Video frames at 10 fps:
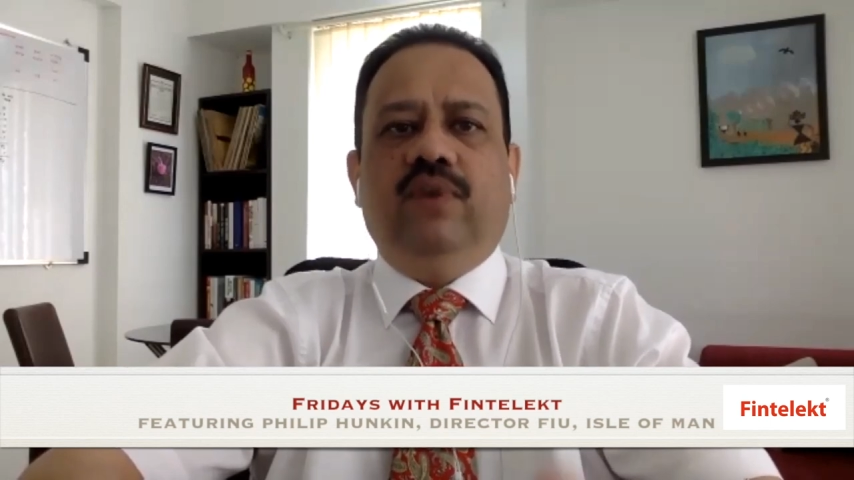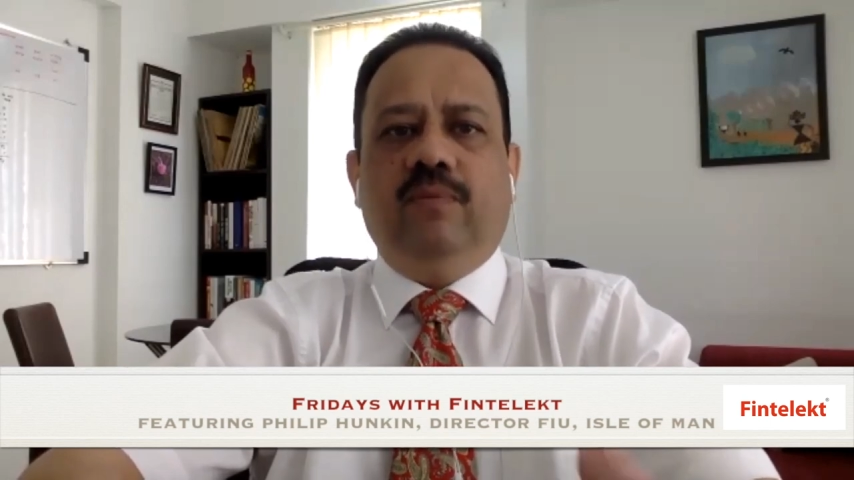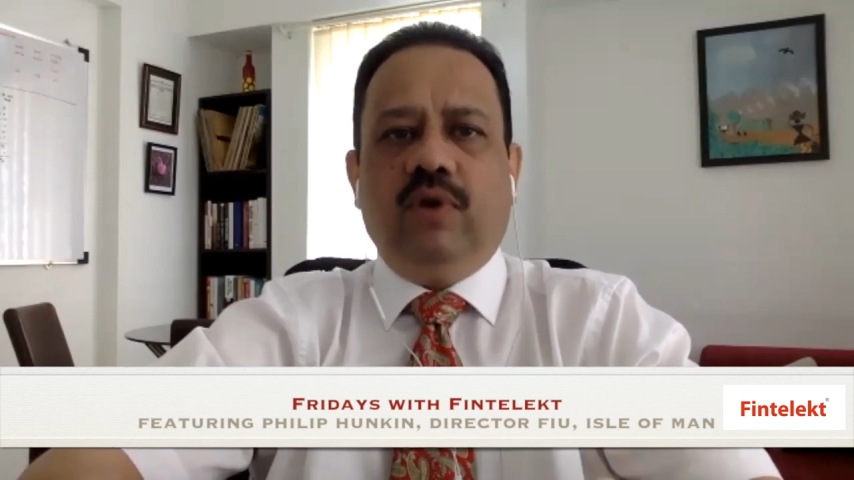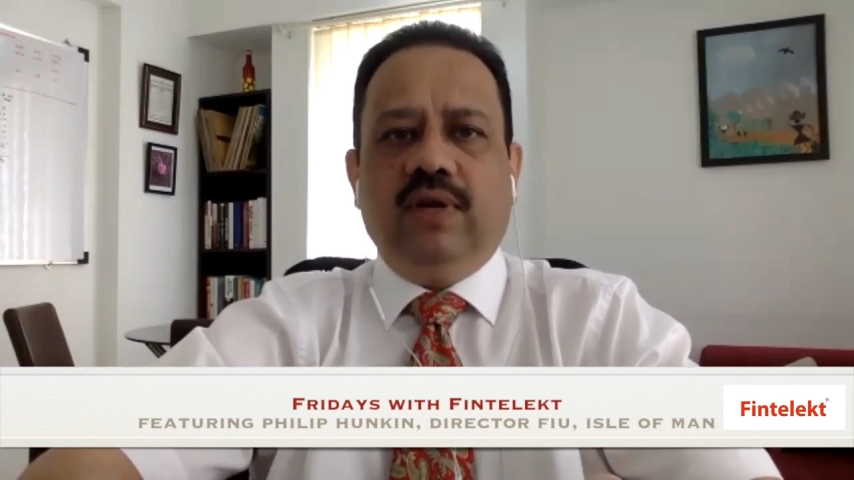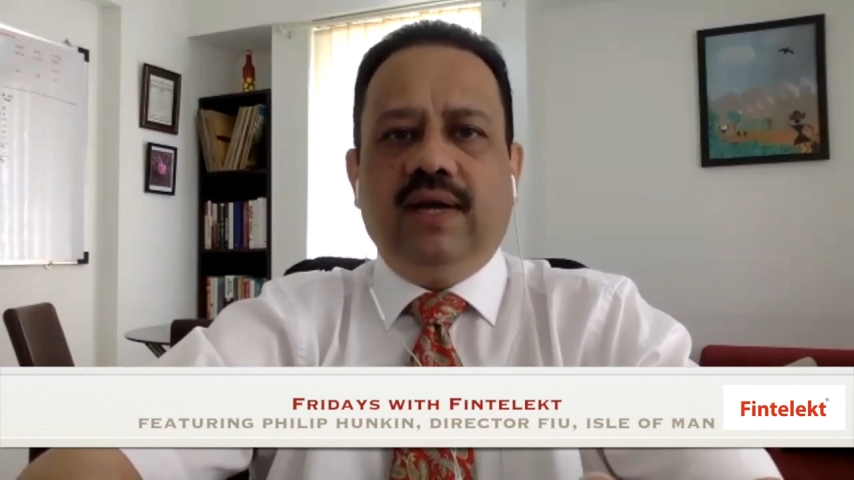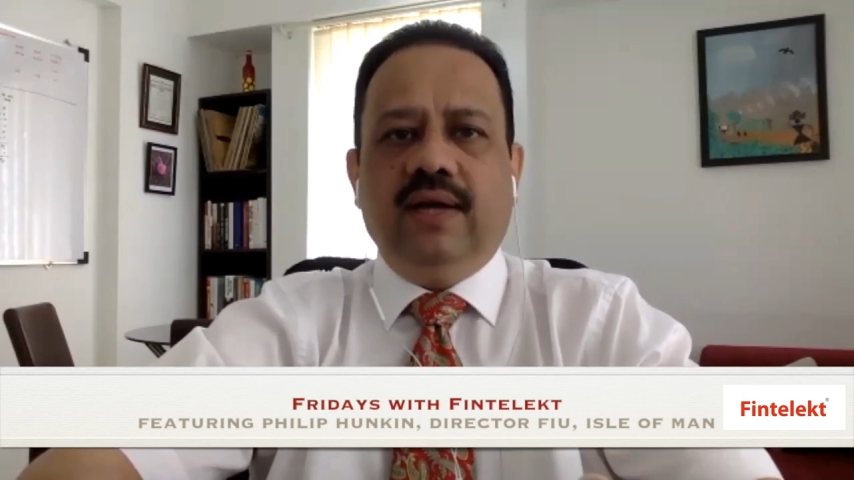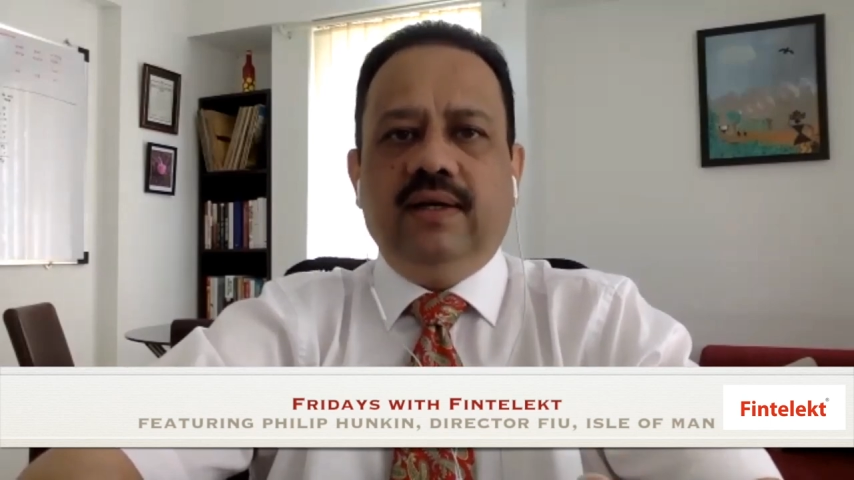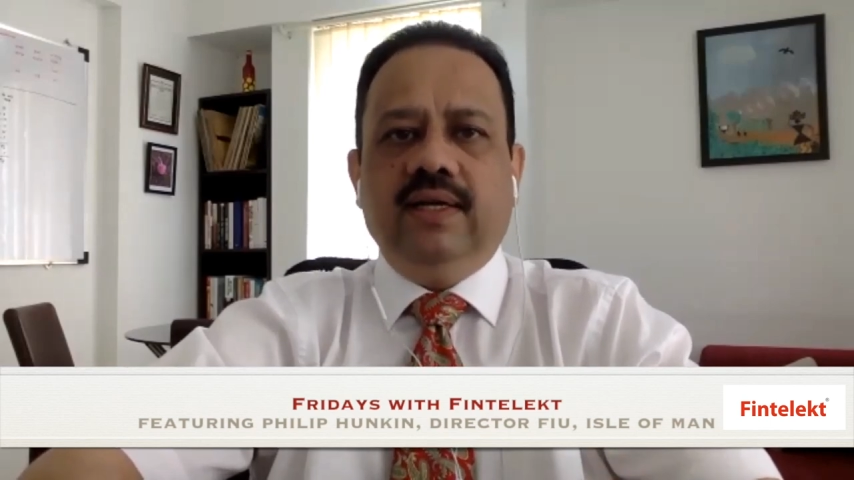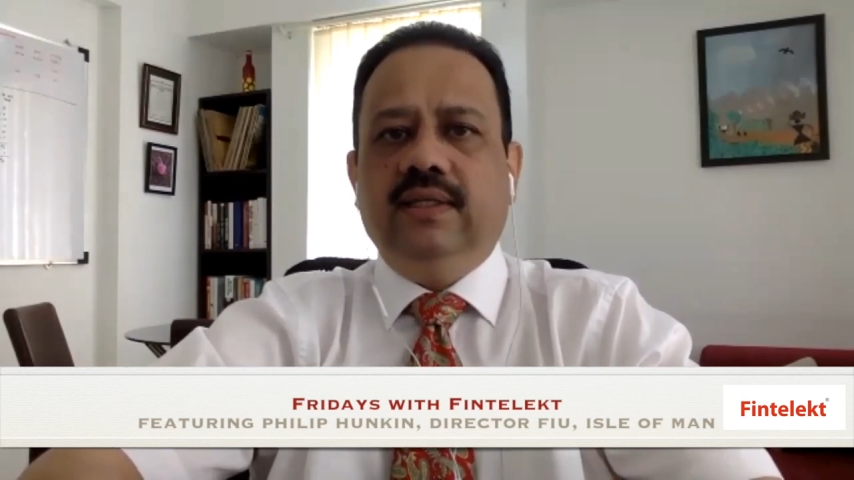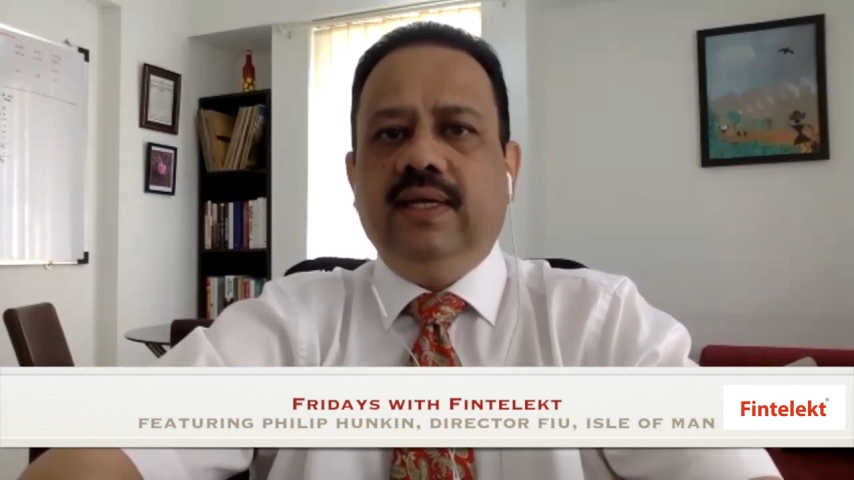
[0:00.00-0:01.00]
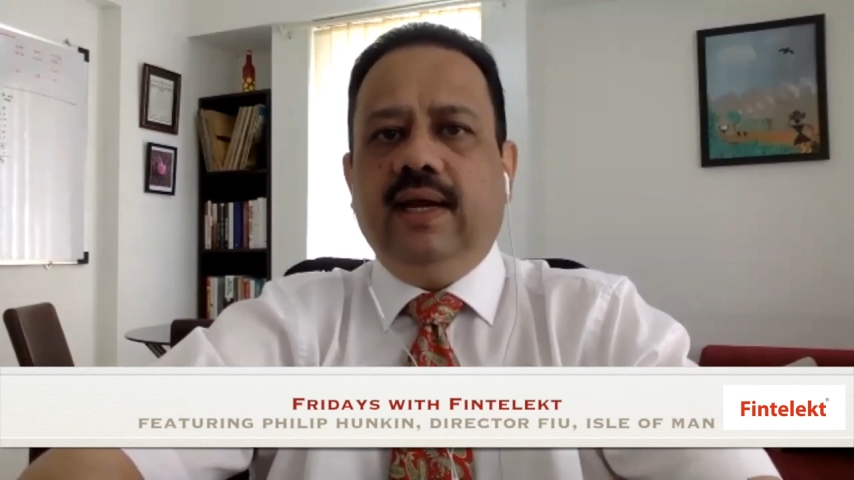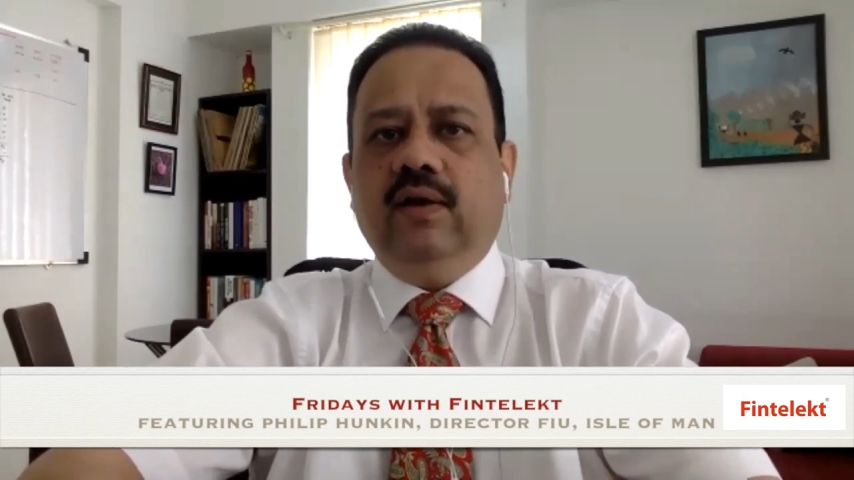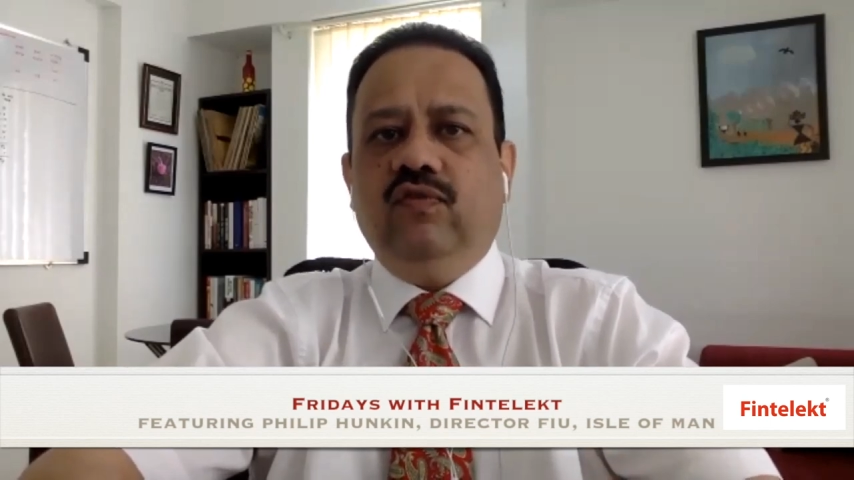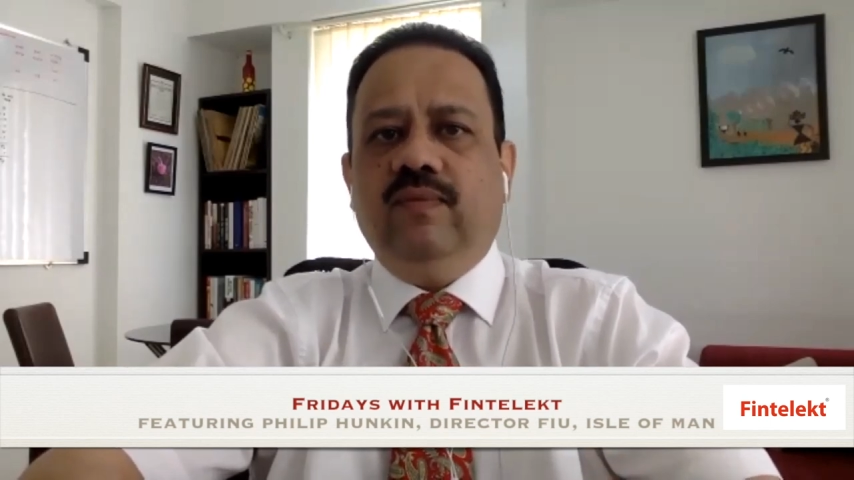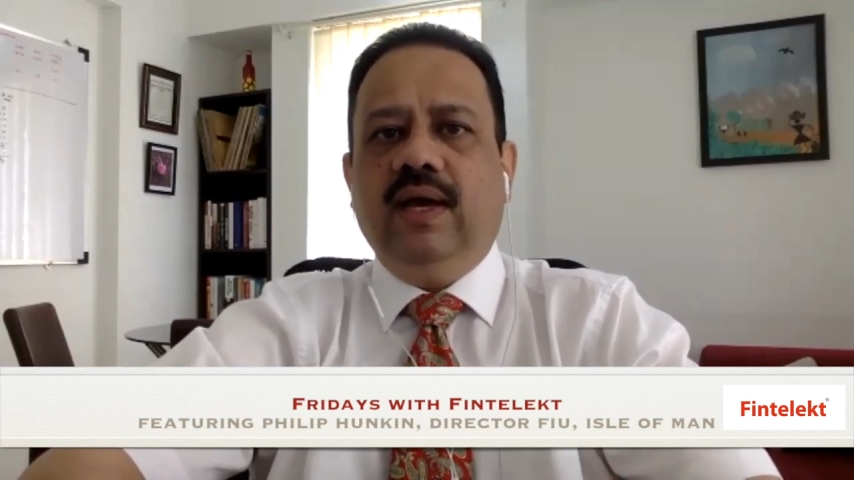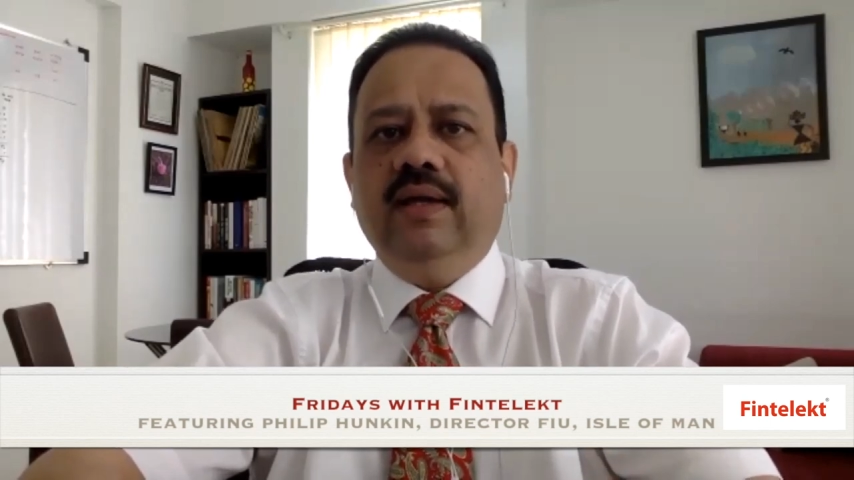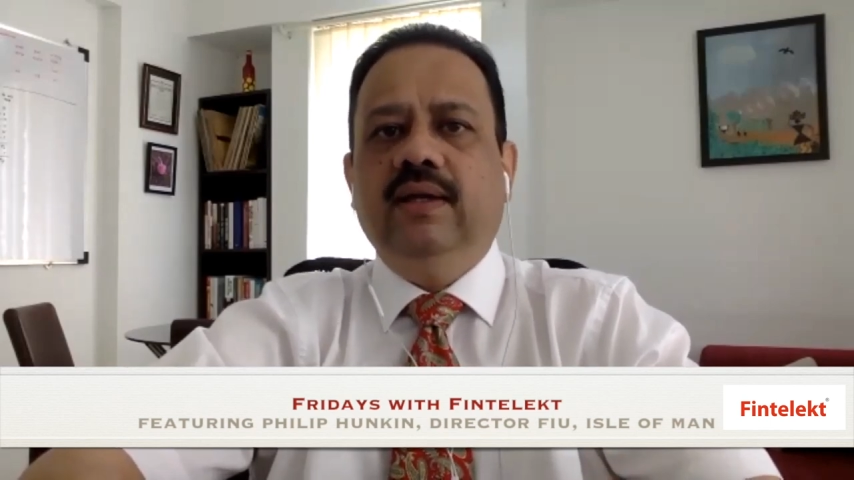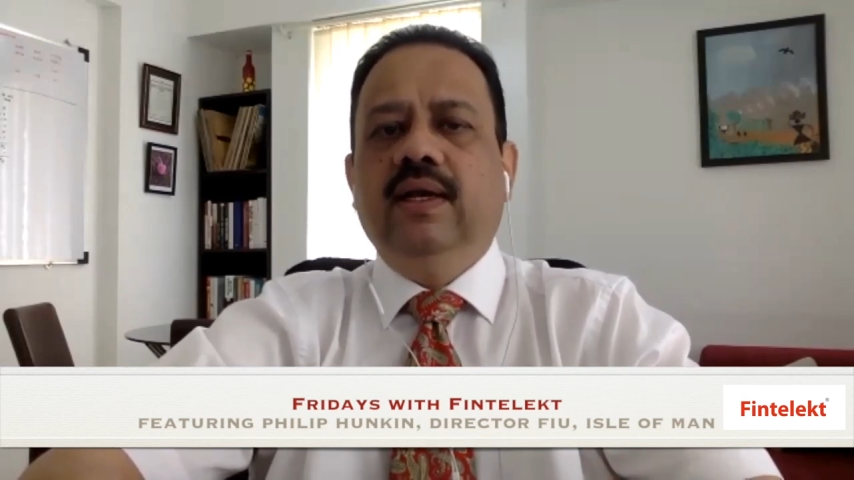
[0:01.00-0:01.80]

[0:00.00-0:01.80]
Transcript: reporting entities in the Isle of Man,